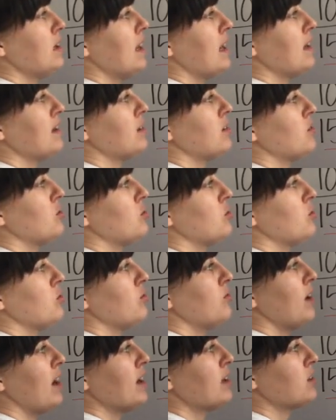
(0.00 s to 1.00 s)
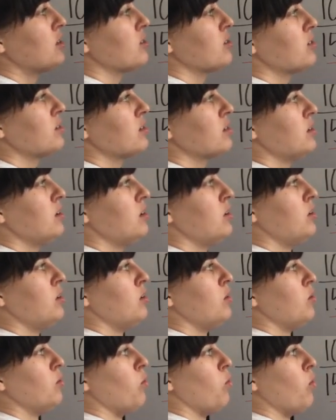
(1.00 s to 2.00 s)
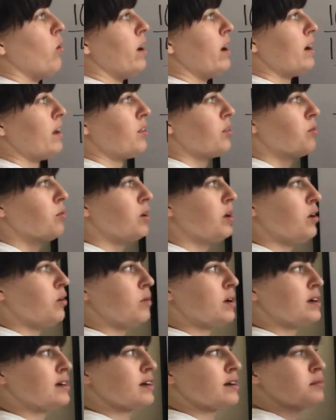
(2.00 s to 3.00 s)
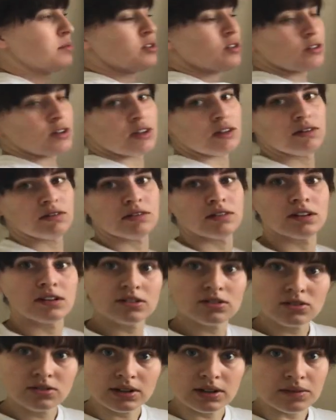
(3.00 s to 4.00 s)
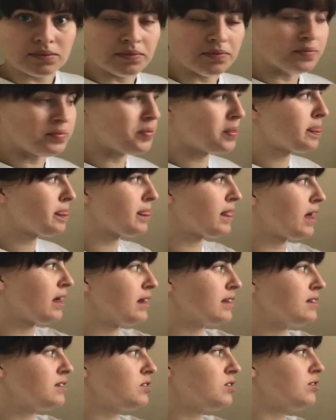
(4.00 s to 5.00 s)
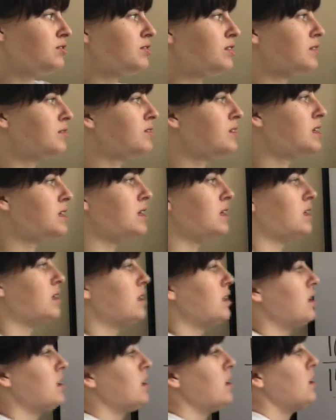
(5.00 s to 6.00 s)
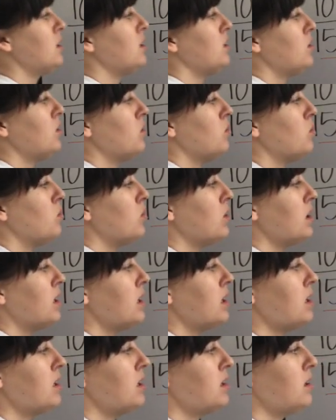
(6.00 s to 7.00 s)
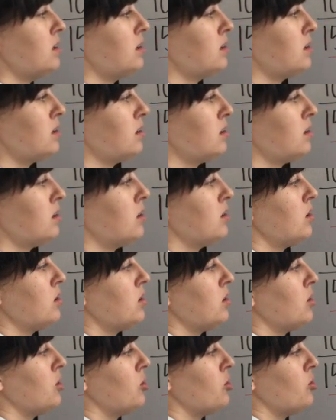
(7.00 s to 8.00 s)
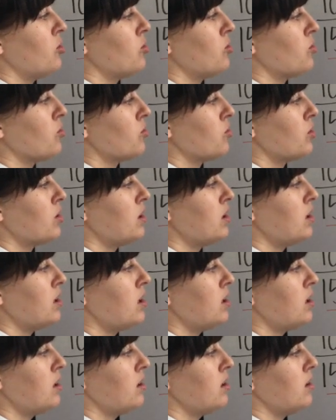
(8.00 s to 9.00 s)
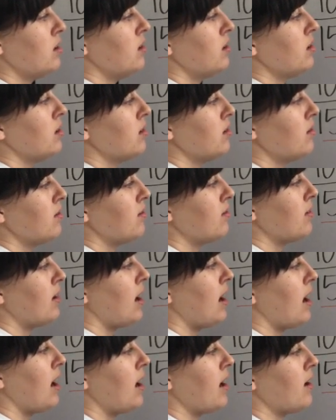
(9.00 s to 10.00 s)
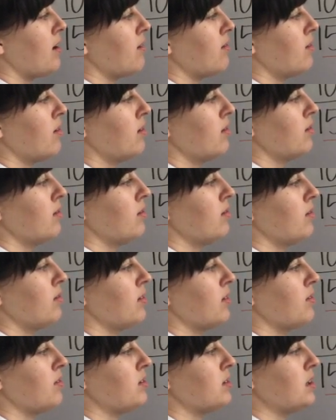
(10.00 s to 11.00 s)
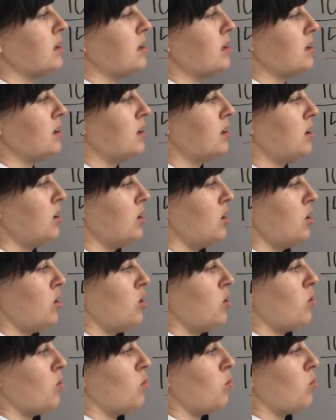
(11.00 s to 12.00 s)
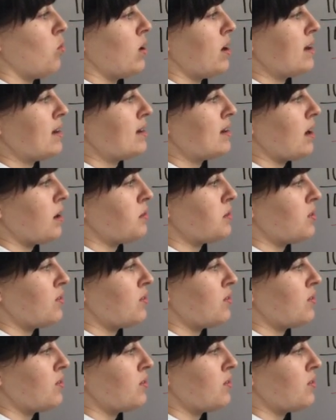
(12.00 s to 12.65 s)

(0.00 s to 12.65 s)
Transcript: has 2 factors. 1 and 3. 1 times 3 is 3. Now let's do 15. 1, 3, 5, 15. 1 times